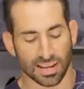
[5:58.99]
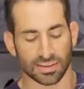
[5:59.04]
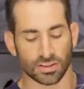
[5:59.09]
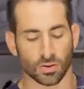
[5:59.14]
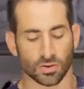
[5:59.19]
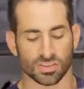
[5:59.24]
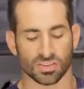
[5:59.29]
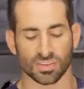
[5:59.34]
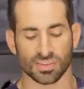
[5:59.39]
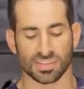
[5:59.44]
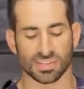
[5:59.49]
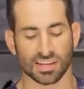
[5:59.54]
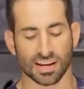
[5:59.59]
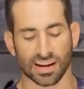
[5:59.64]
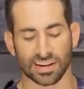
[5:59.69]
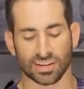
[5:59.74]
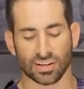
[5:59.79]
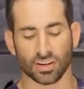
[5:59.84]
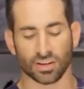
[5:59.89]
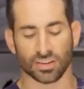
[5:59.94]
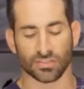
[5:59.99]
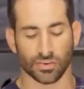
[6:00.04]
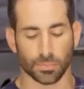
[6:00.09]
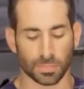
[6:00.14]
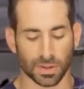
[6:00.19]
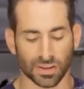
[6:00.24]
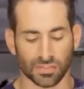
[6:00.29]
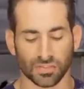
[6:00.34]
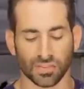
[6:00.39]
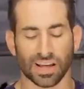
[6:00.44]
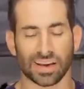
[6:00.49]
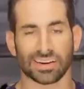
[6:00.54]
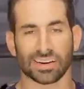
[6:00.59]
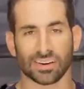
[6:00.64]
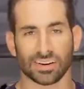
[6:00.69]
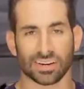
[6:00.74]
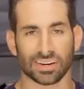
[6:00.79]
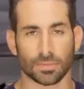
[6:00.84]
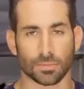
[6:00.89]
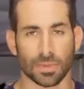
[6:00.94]
Notice on the side here, you have a big flat
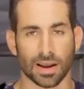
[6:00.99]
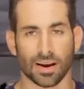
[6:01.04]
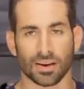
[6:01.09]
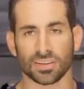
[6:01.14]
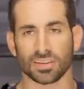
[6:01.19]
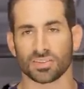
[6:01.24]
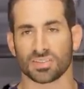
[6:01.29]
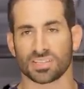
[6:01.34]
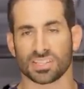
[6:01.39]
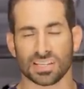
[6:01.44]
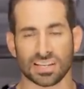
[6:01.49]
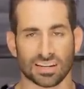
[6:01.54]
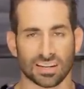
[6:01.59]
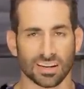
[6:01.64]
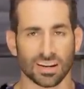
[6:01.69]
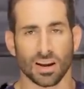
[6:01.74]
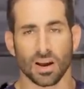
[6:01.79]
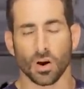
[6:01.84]
area to mount your Sena